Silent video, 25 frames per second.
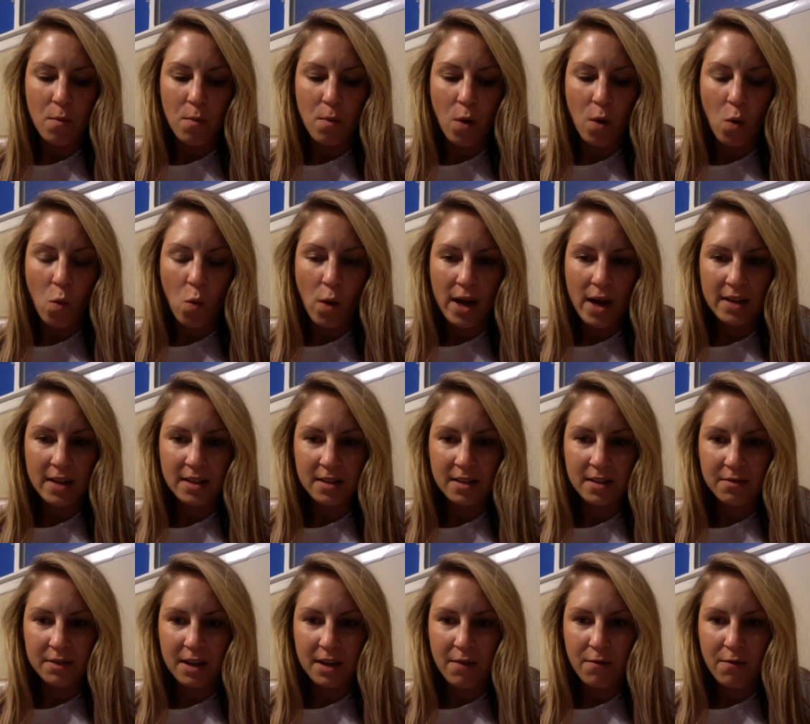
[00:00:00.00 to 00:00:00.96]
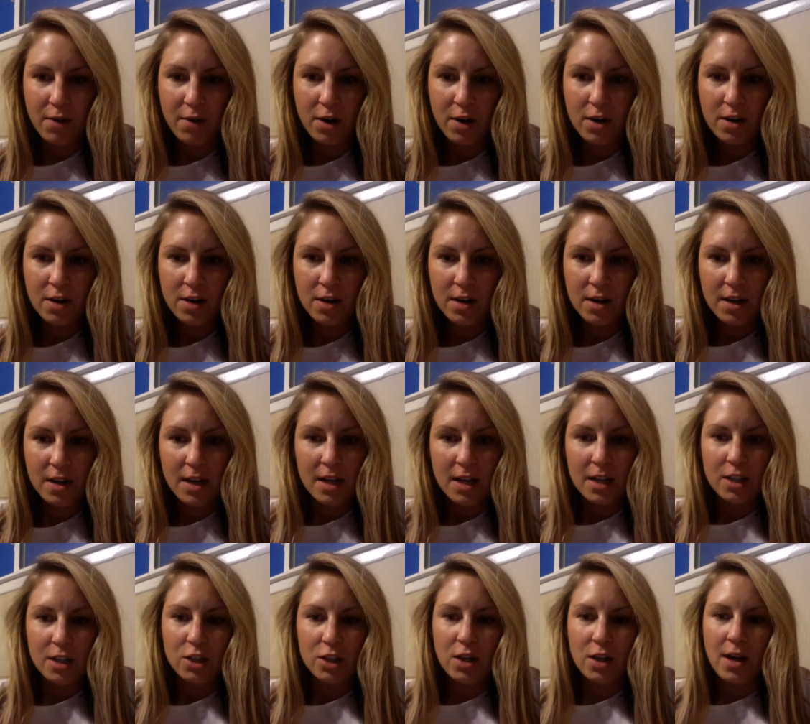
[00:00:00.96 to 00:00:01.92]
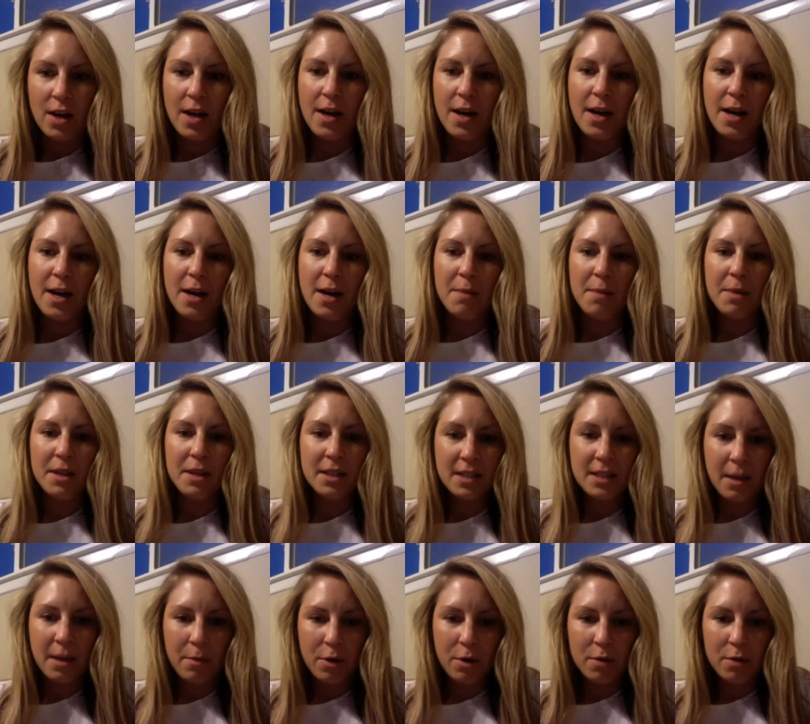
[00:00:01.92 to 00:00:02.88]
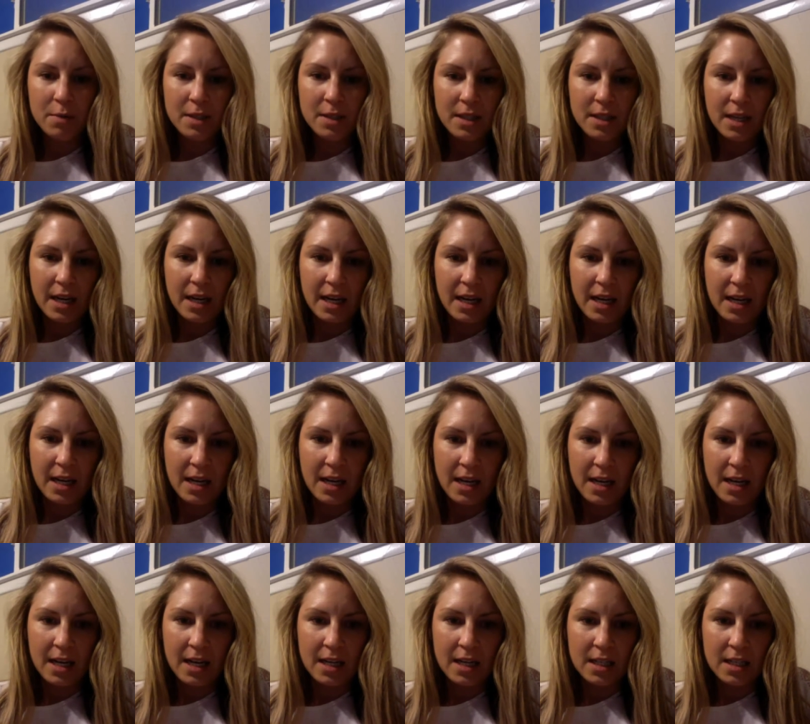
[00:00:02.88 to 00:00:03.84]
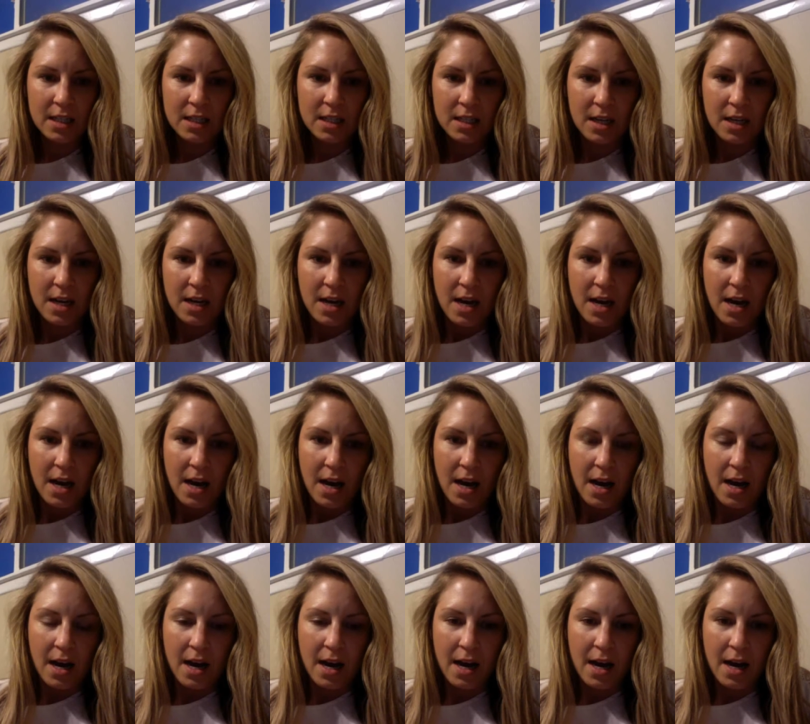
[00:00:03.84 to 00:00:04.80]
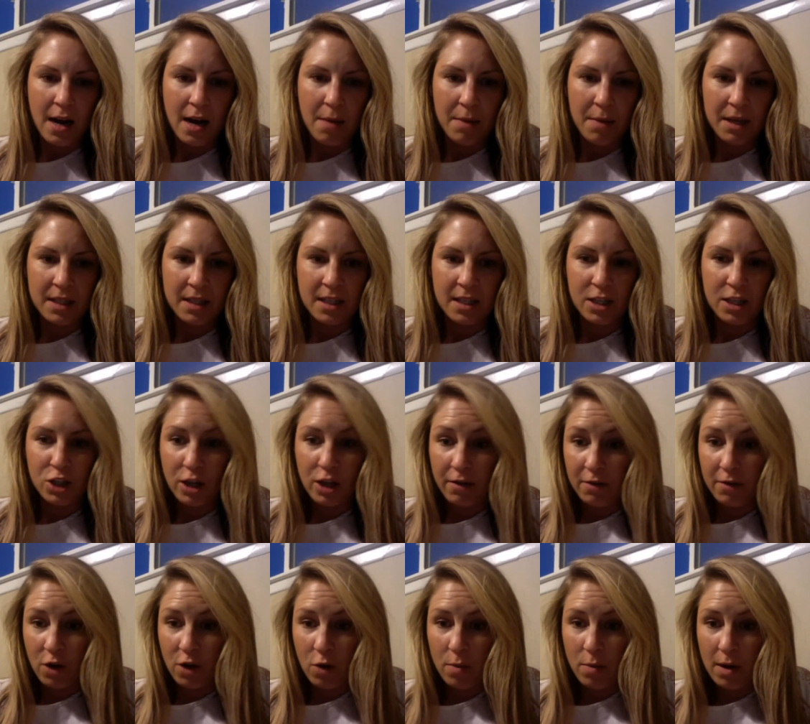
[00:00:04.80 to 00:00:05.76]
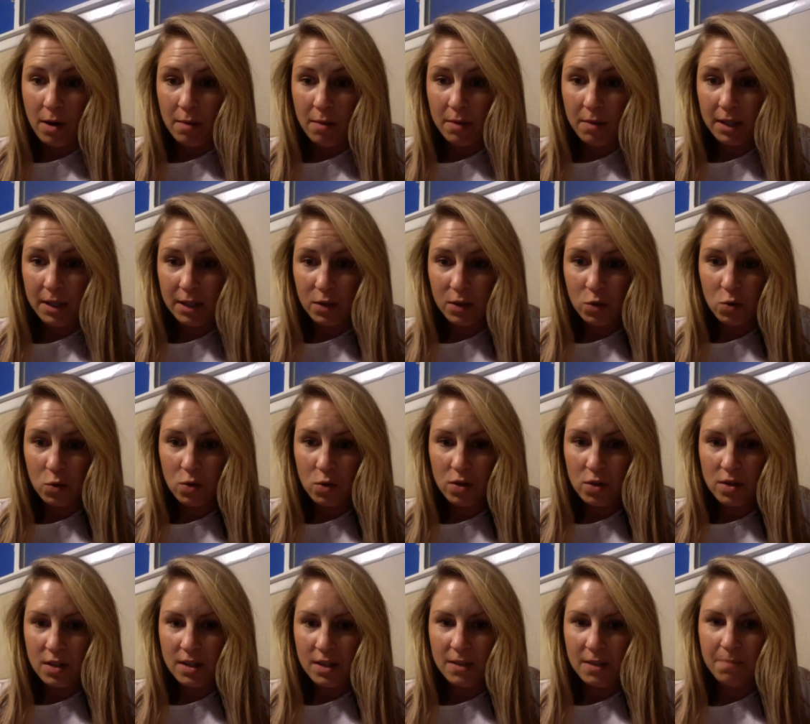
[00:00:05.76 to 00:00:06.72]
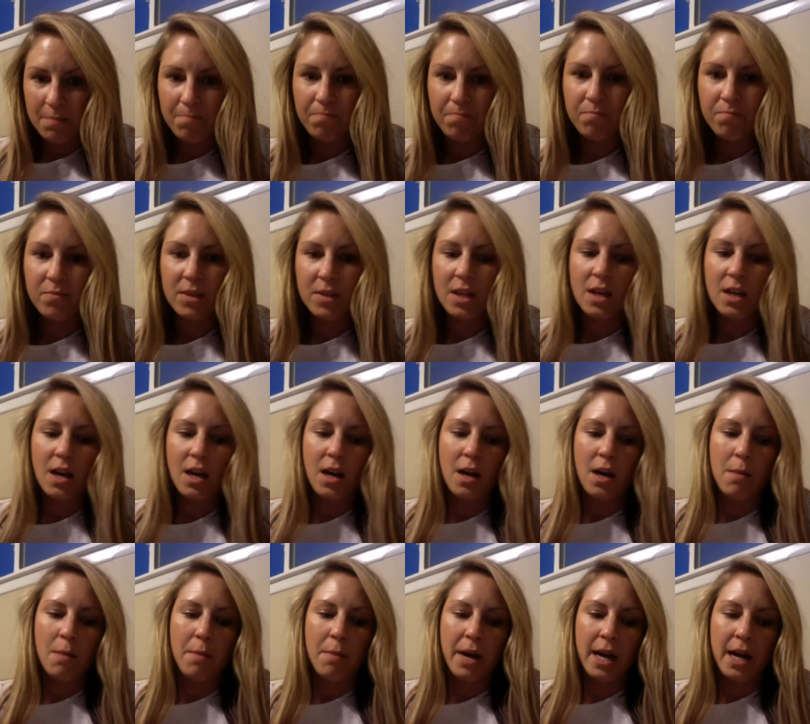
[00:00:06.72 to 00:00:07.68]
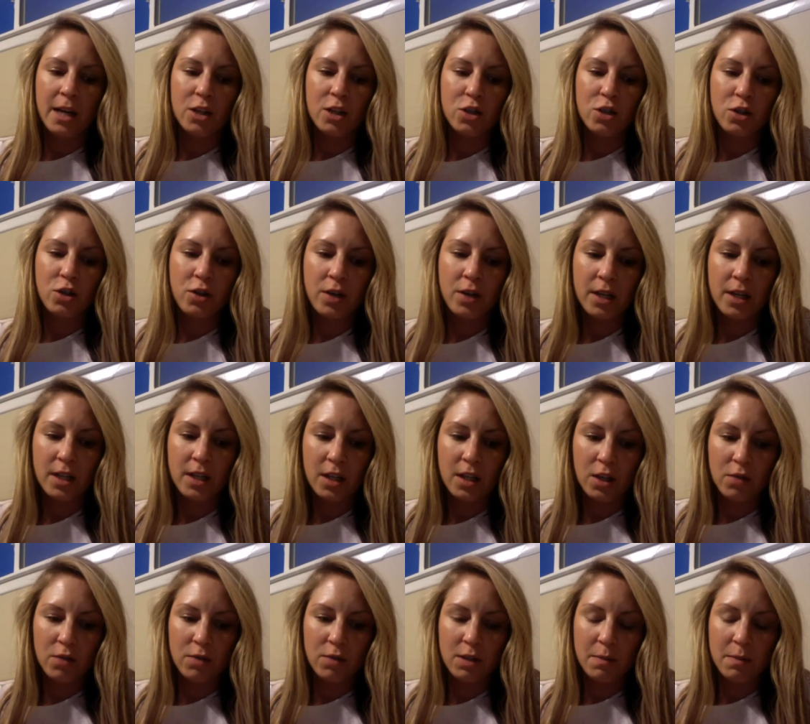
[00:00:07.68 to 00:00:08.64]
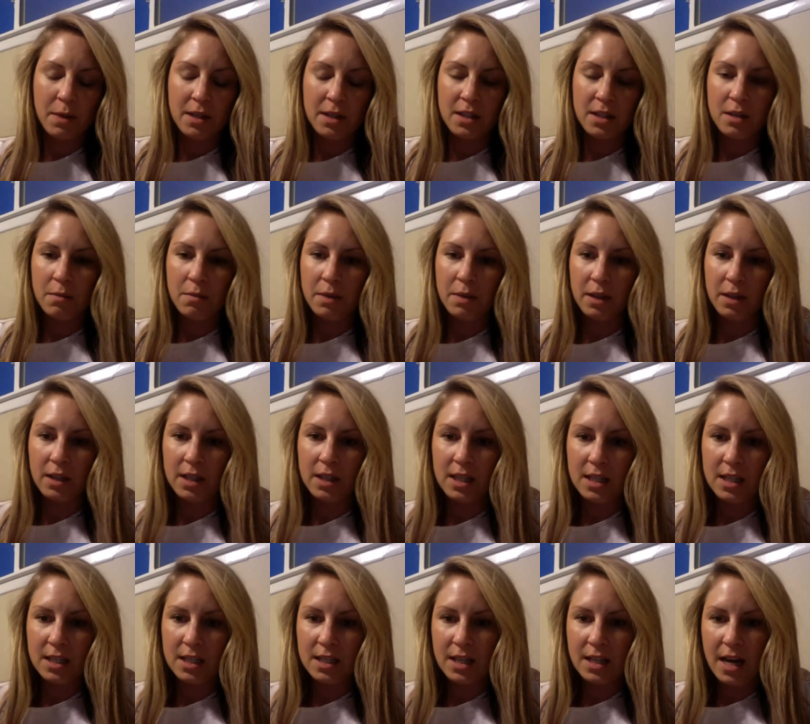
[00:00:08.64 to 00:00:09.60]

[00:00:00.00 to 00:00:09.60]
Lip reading: west of Denver, in the suburbs, and it's in Jeffco Public Schools. My extracurricular responsibilities,